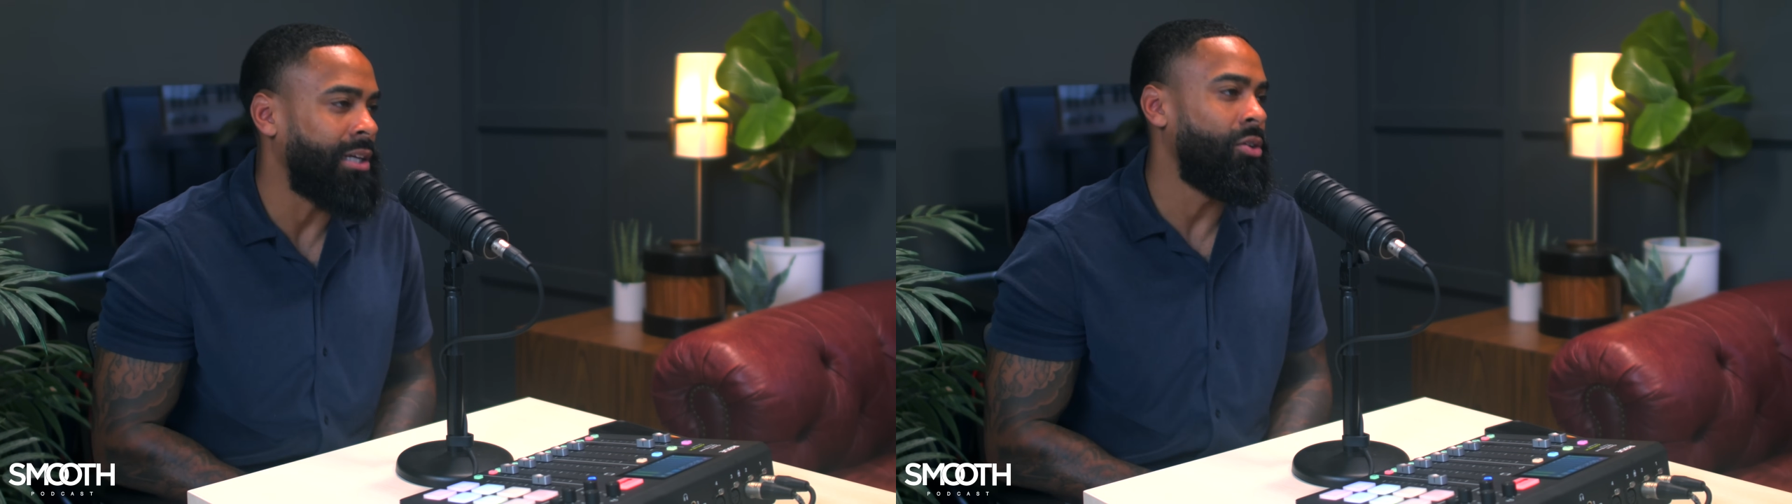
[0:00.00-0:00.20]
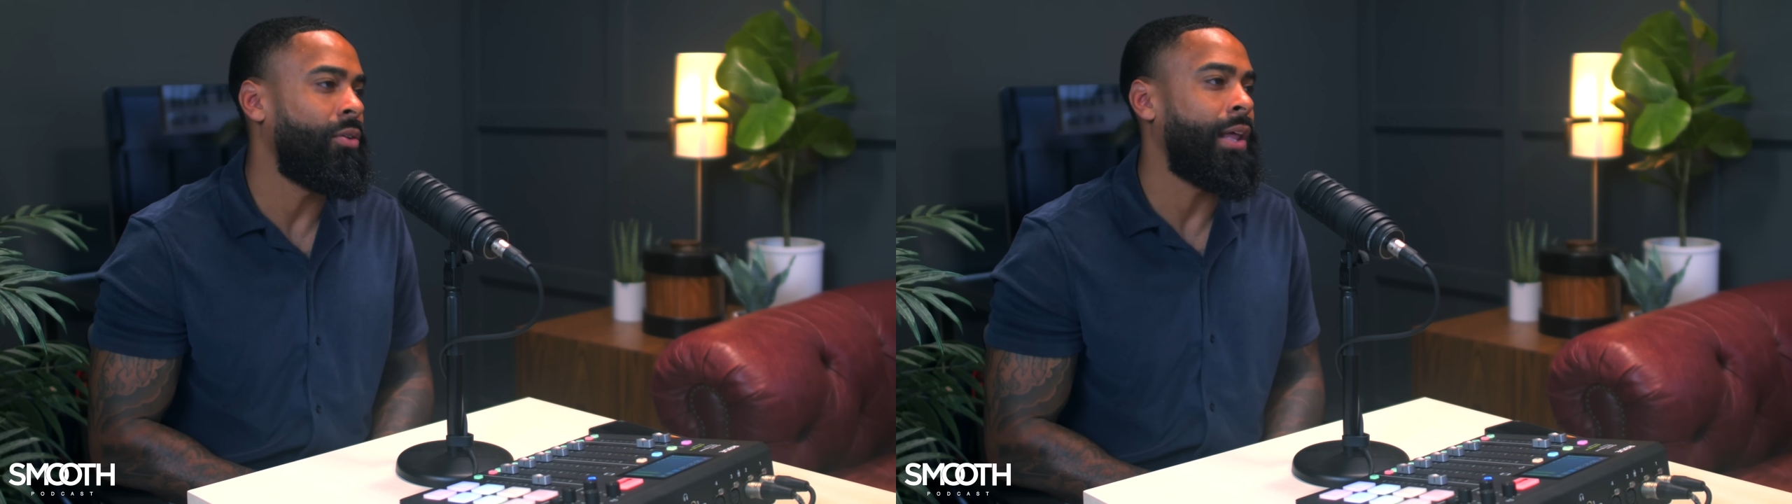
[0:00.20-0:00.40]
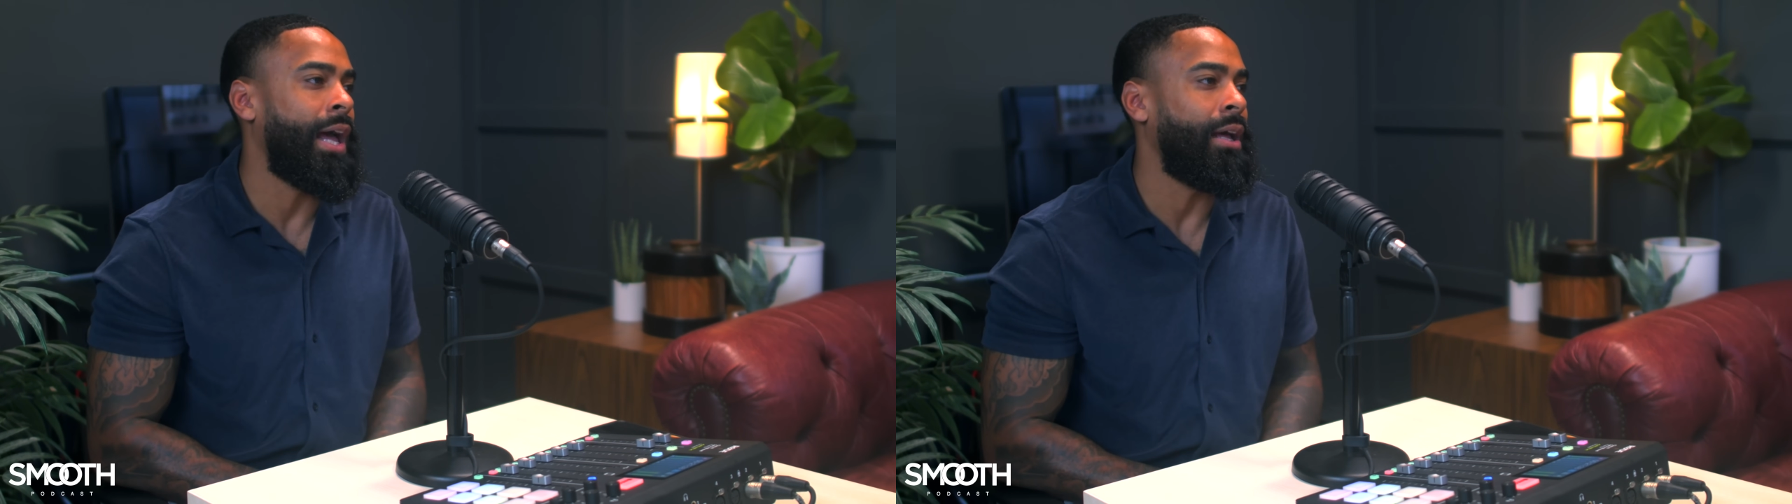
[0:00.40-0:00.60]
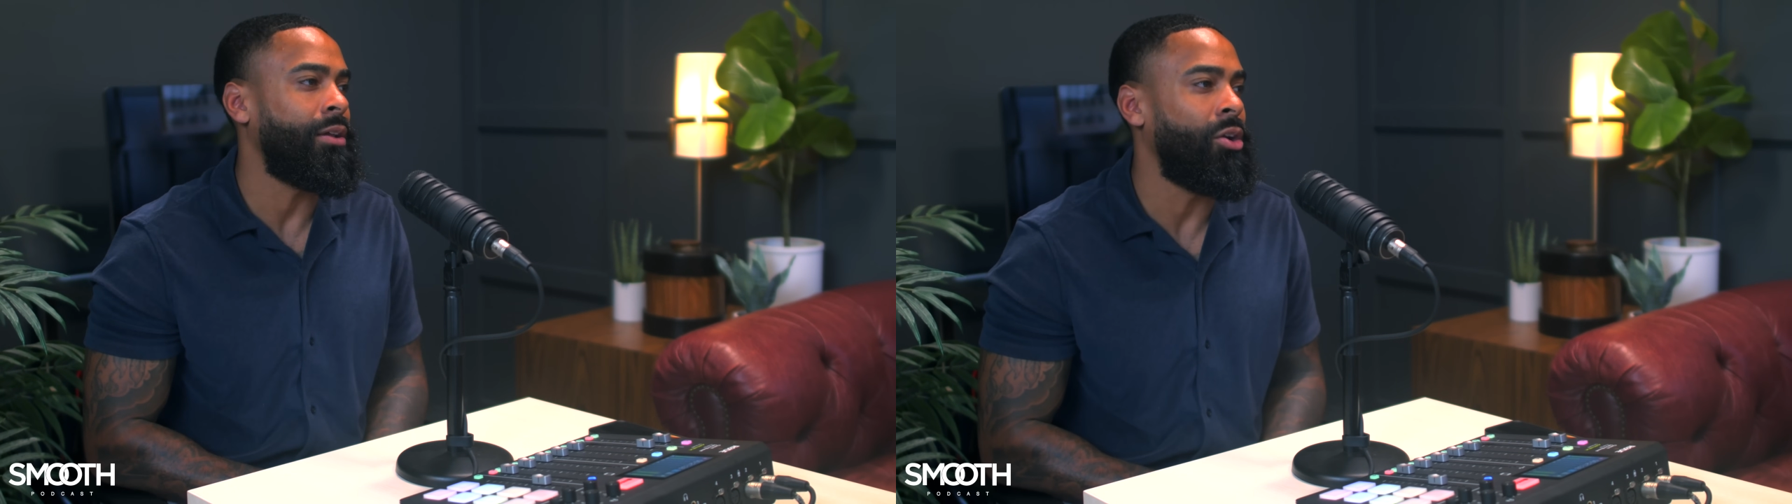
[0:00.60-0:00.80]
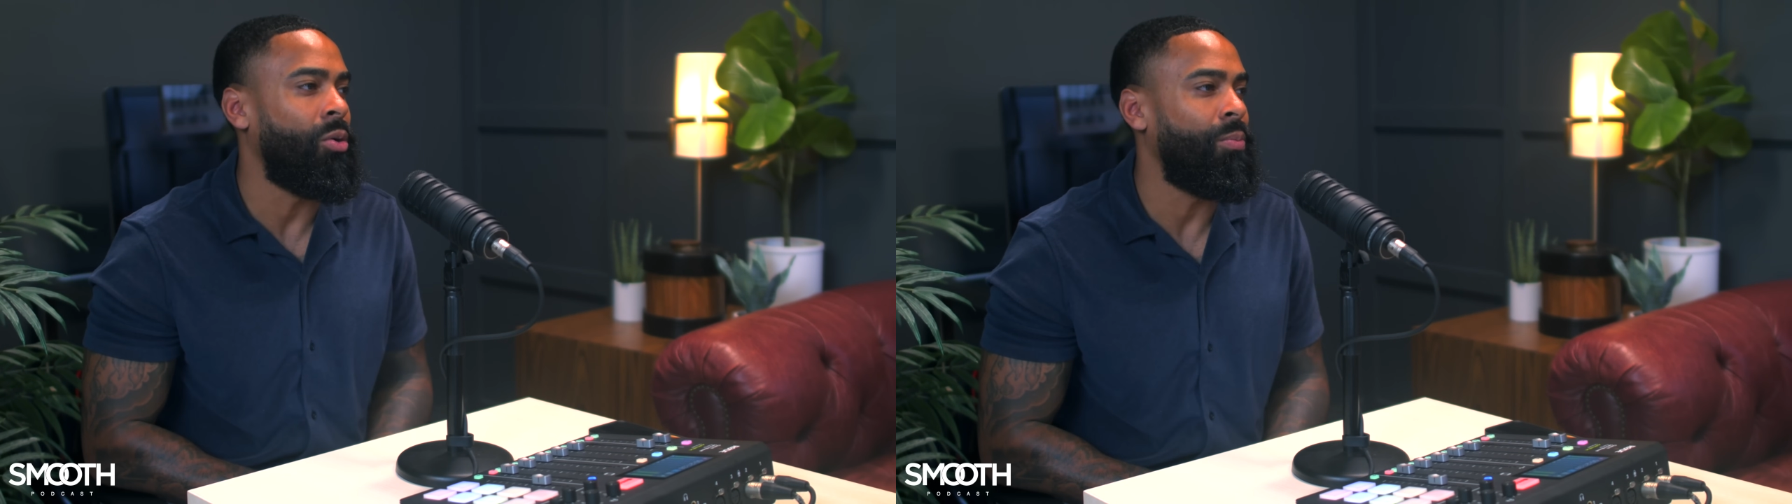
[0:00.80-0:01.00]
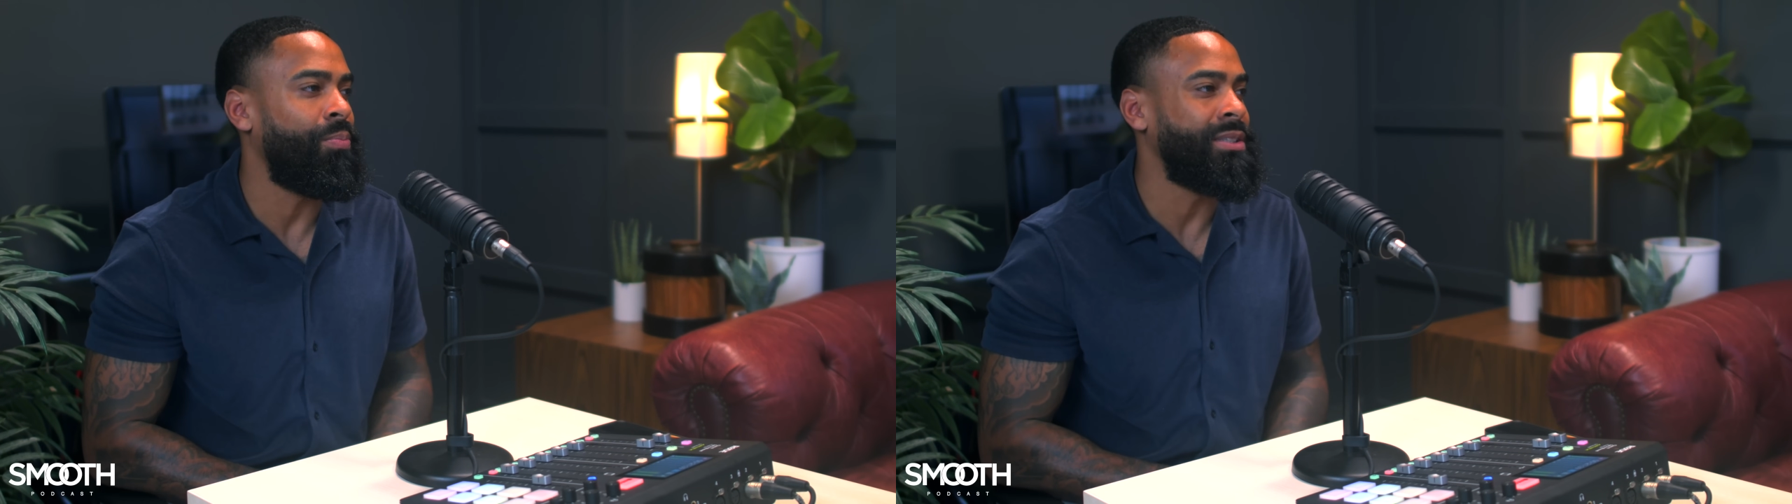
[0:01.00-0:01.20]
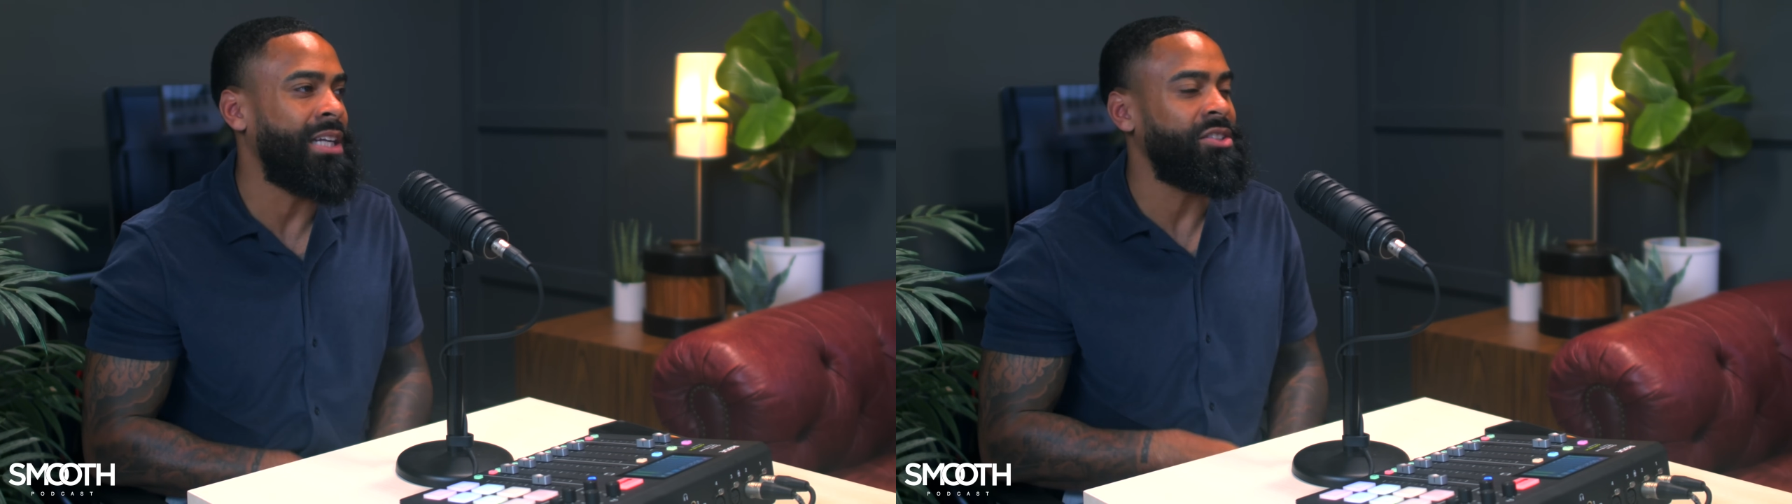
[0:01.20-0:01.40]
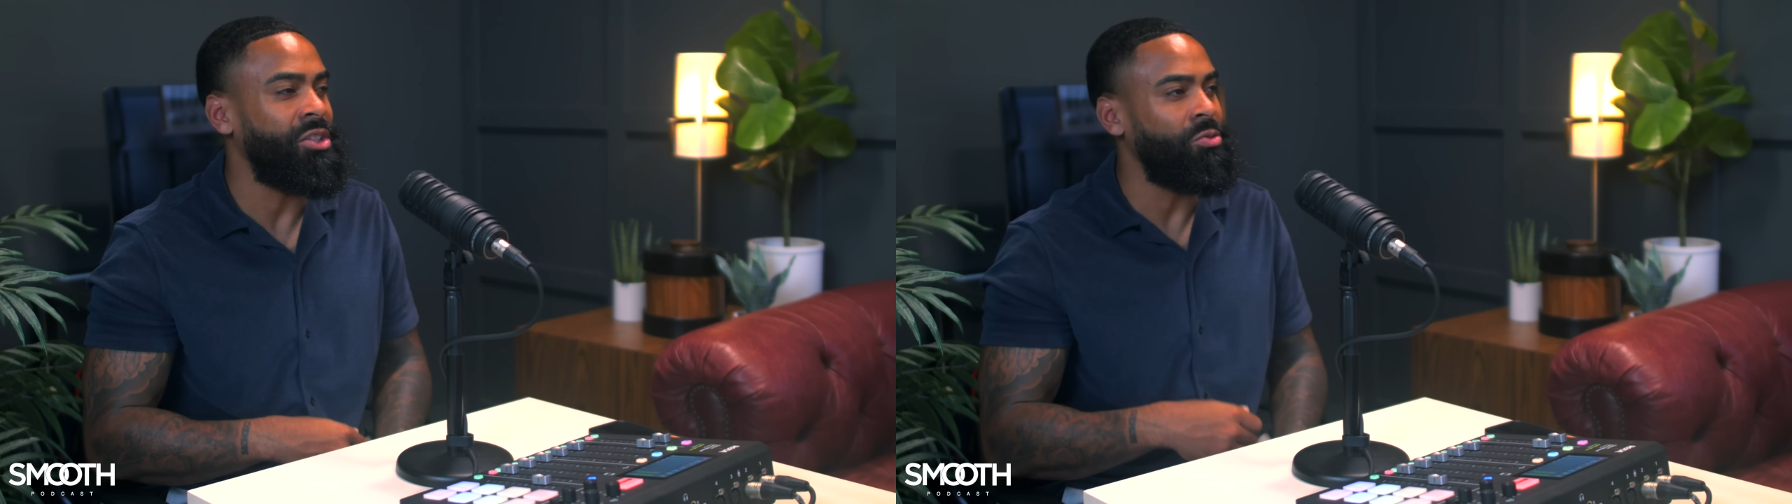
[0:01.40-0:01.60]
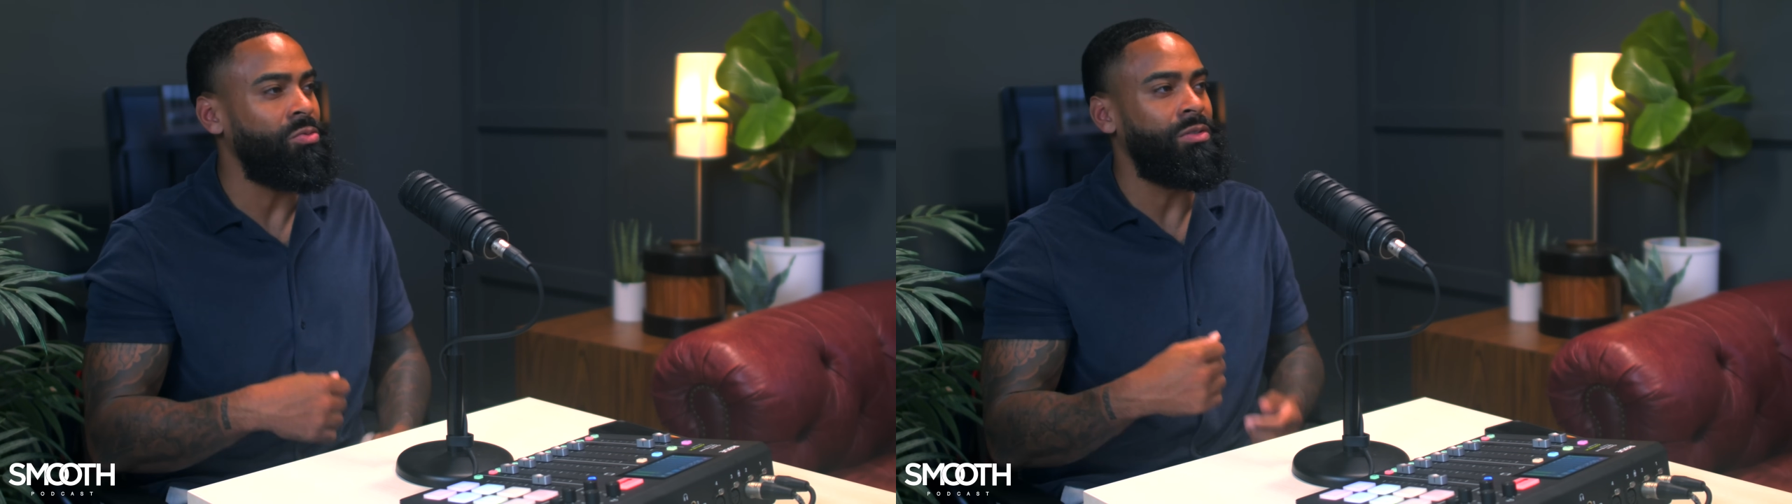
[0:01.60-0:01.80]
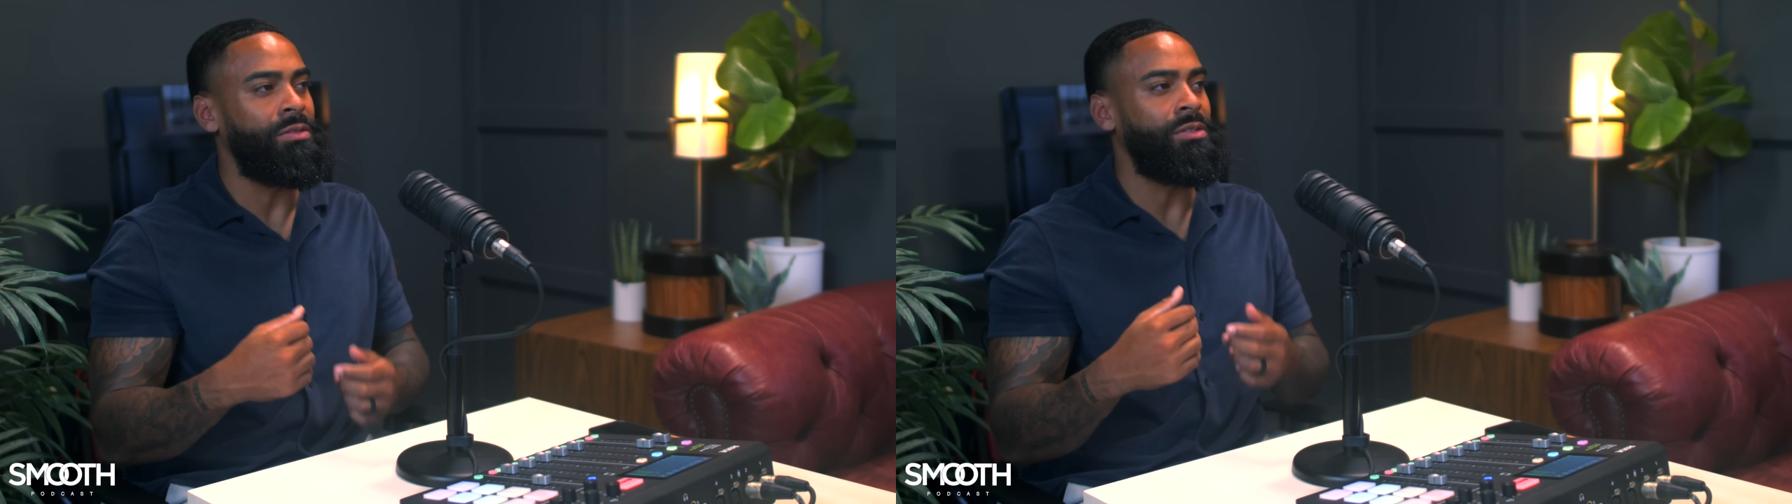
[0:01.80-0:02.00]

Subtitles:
I know that, potentially you